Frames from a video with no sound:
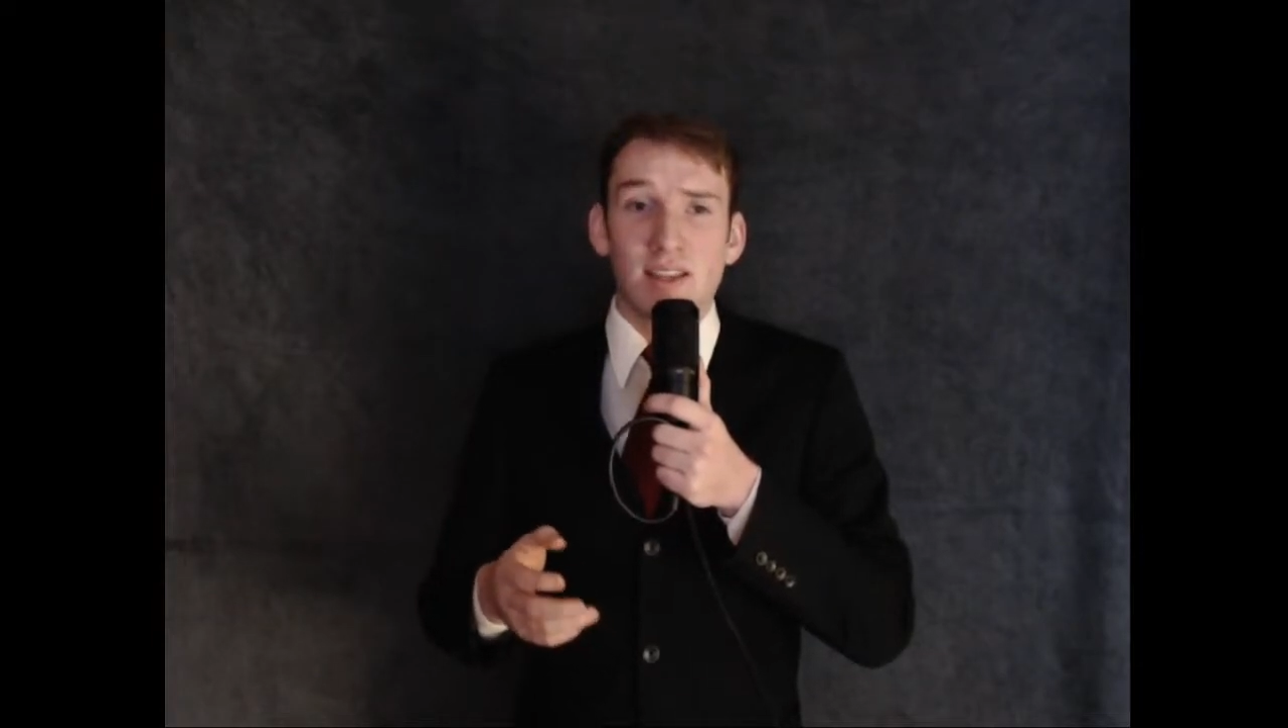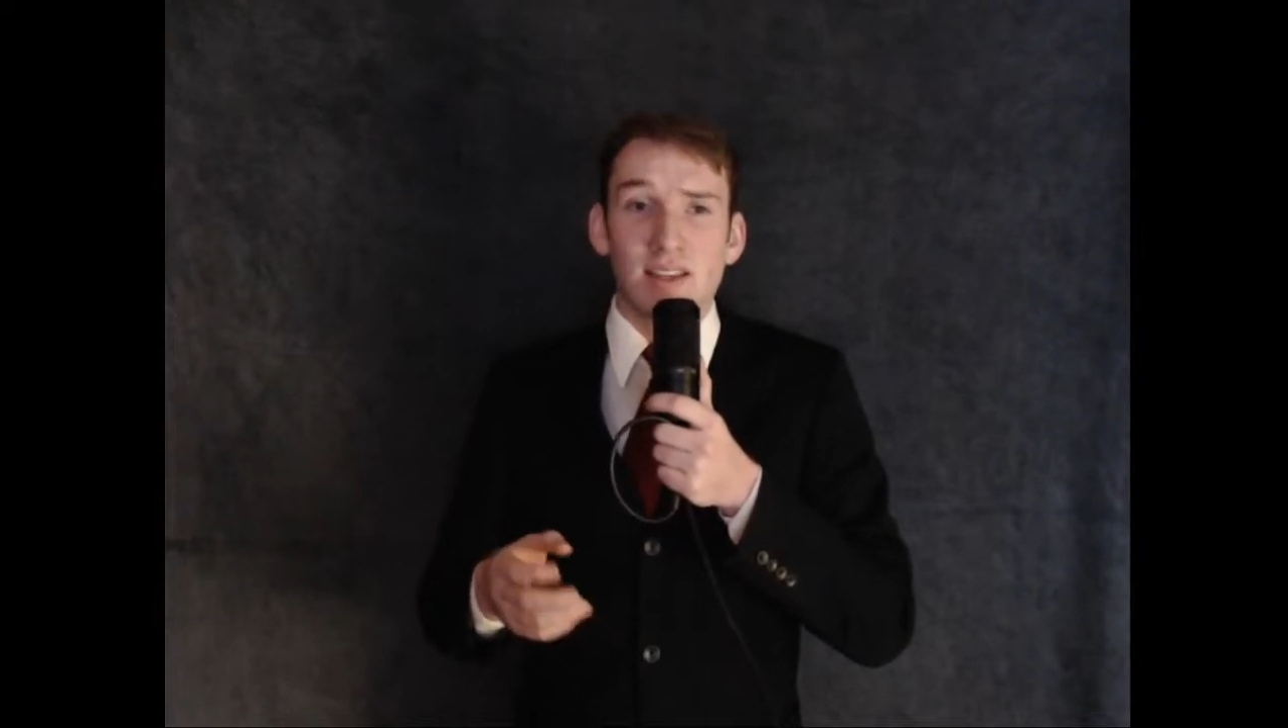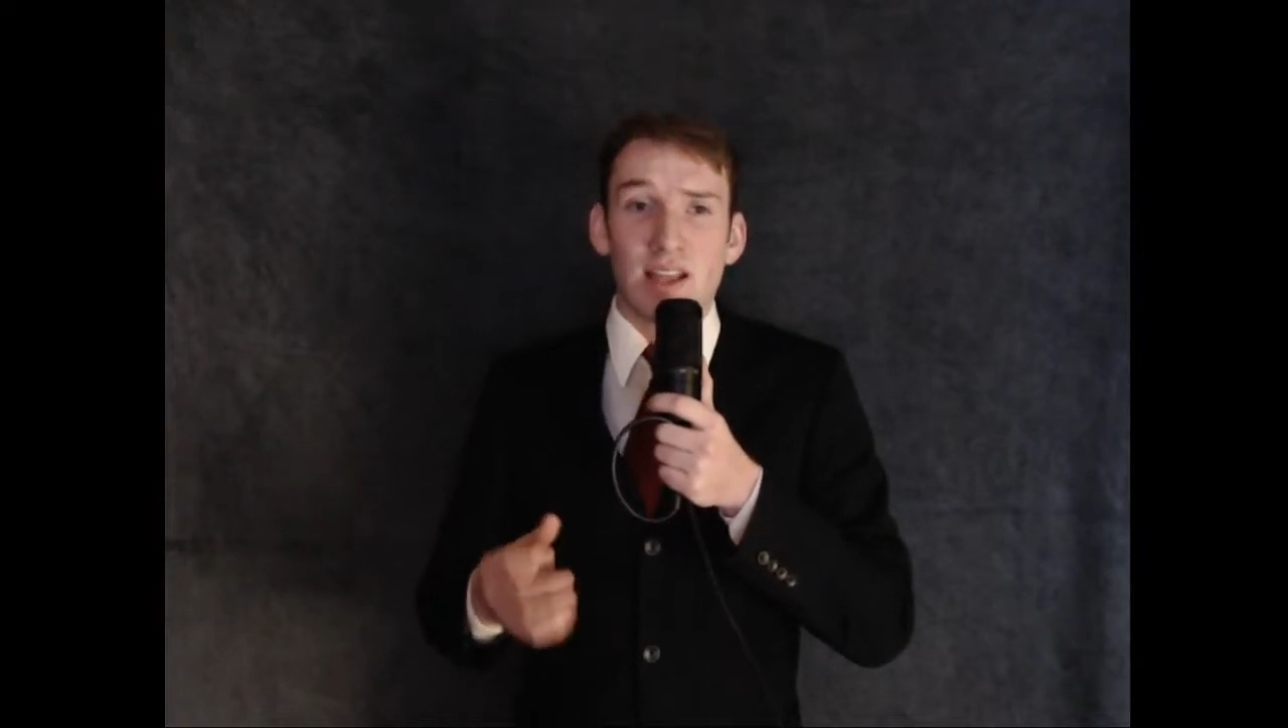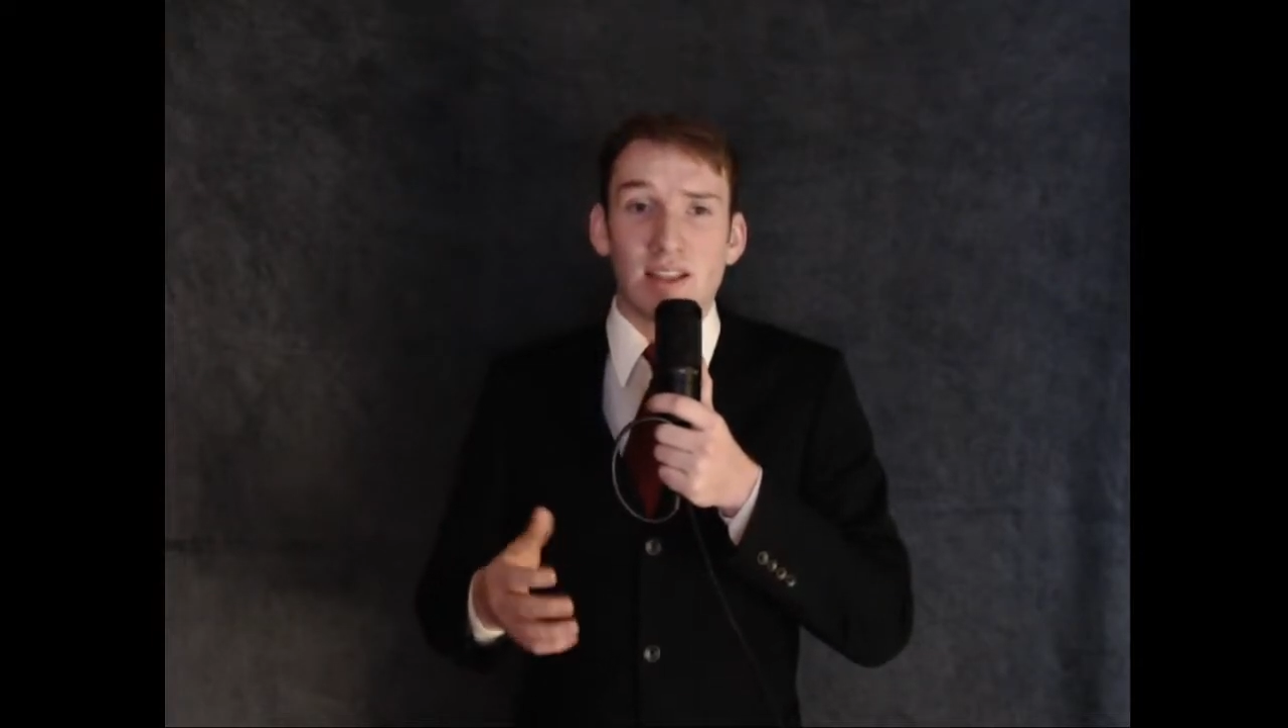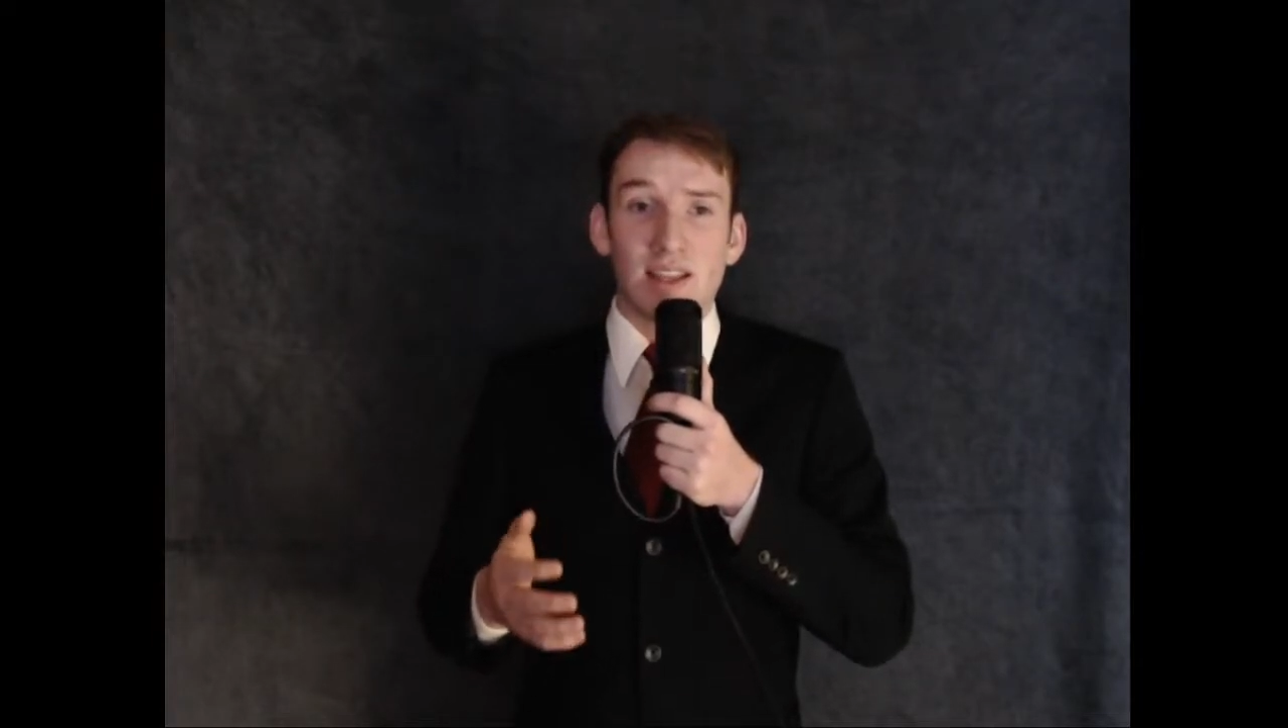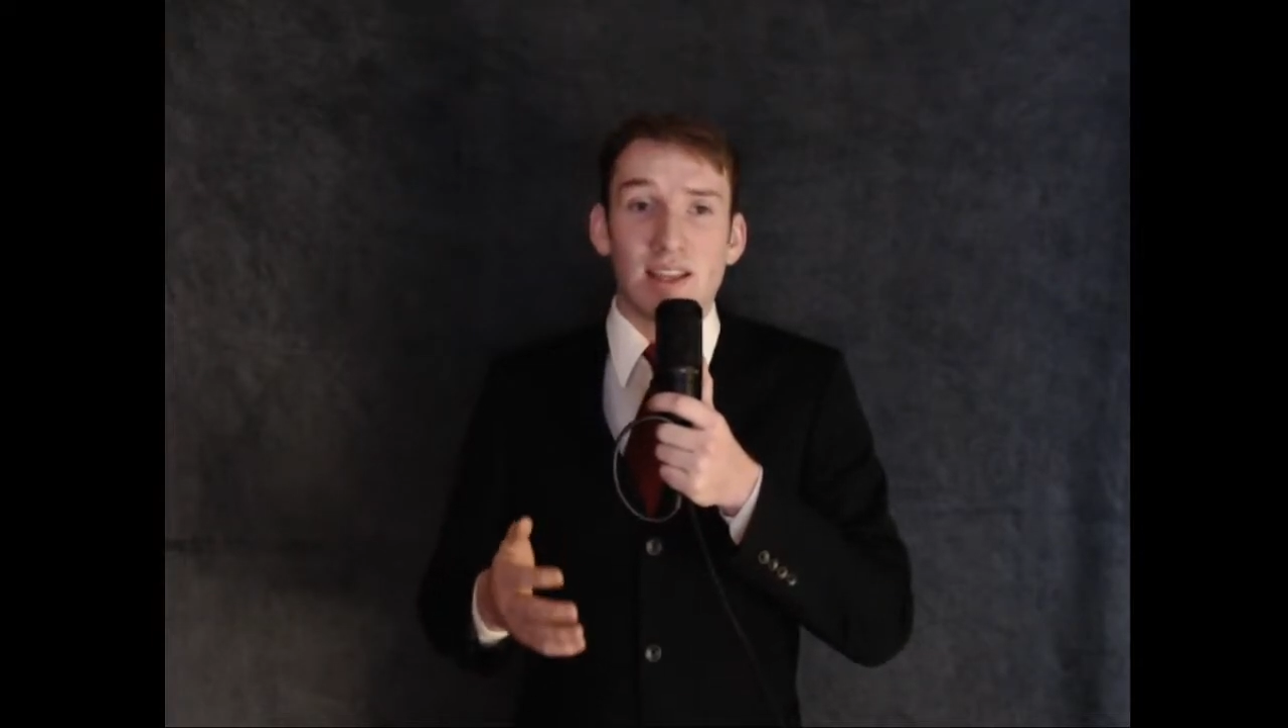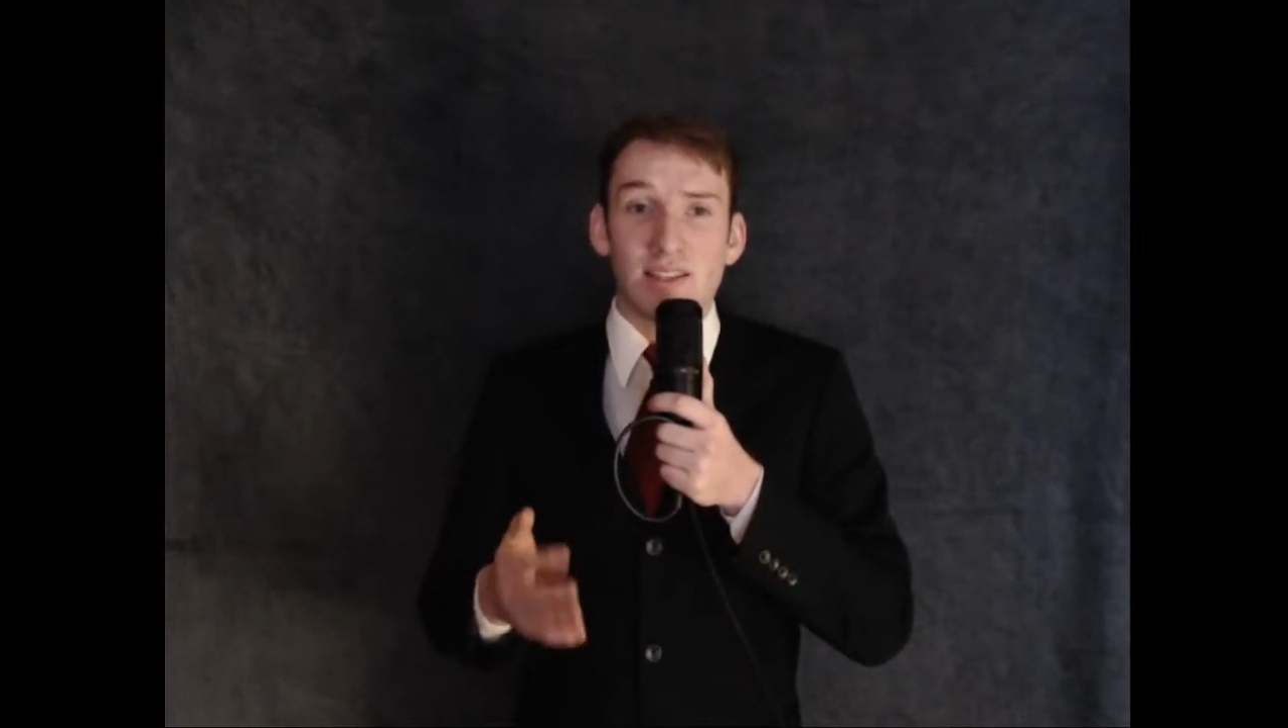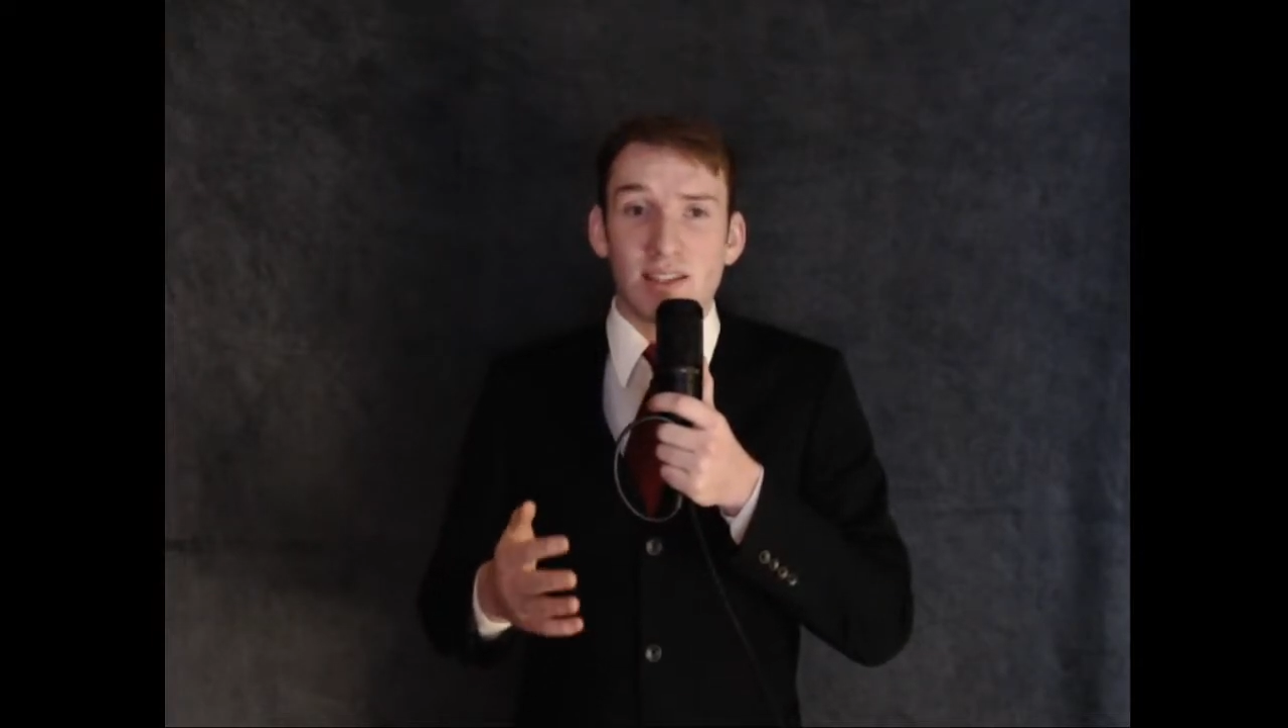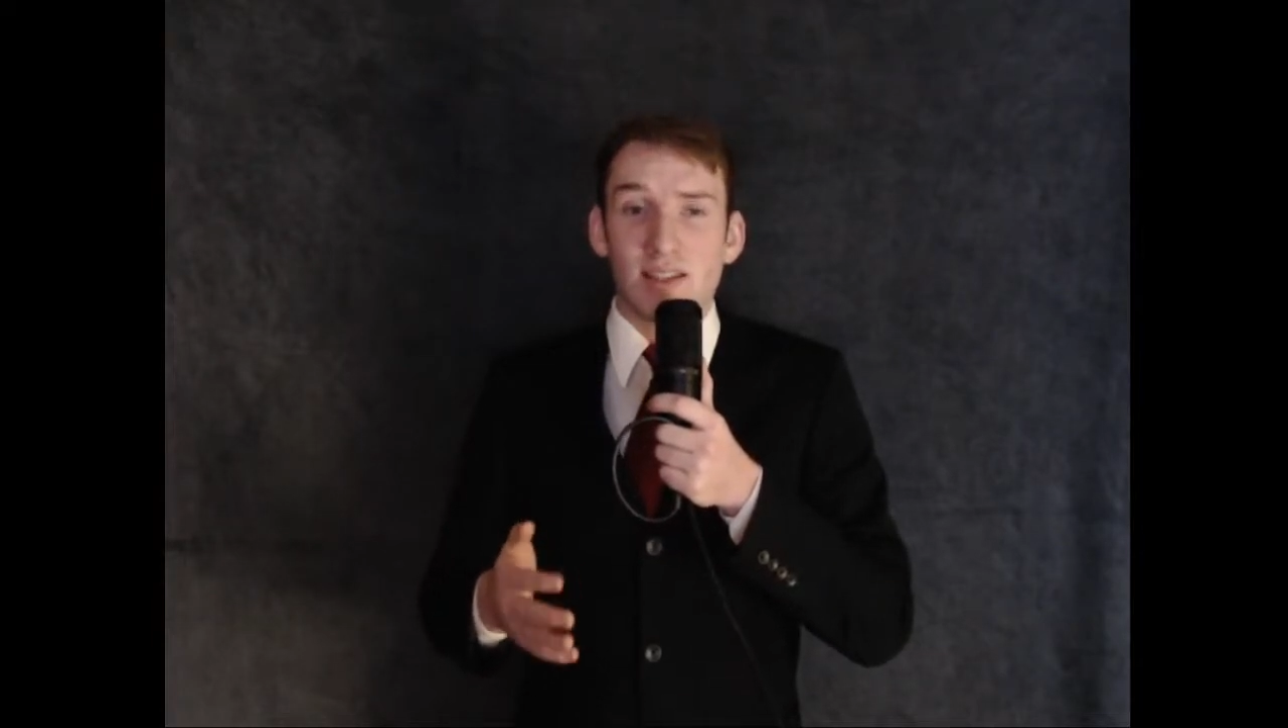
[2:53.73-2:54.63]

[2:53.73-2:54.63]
that lead to